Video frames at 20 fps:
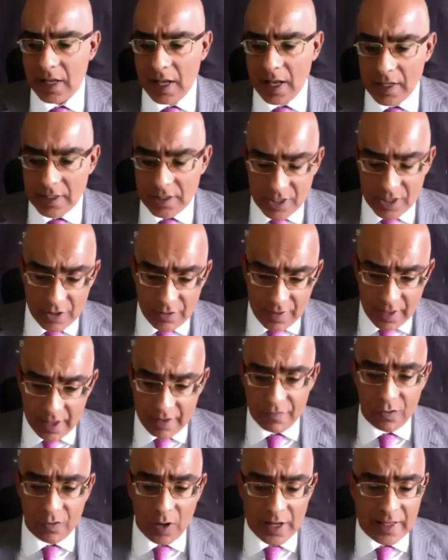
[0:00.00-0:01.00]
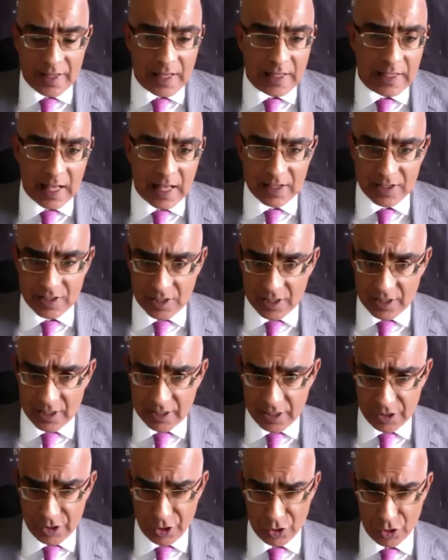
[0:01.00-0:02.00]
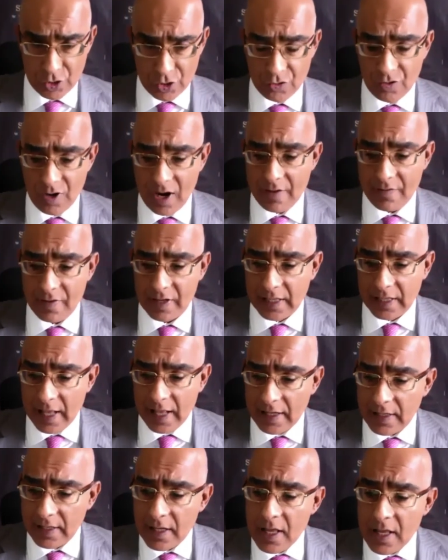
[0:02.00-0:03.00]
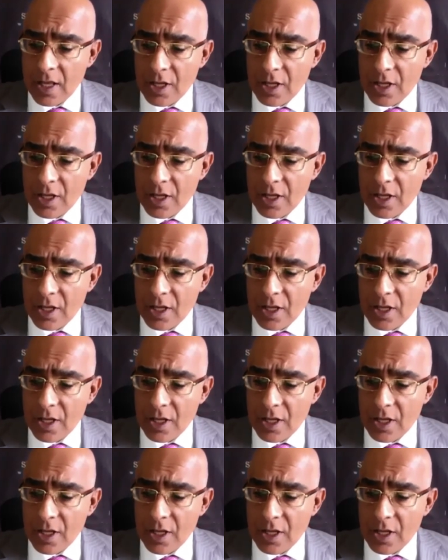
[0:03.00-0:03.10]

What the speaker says: And so therefore, I think that's the decision driving that.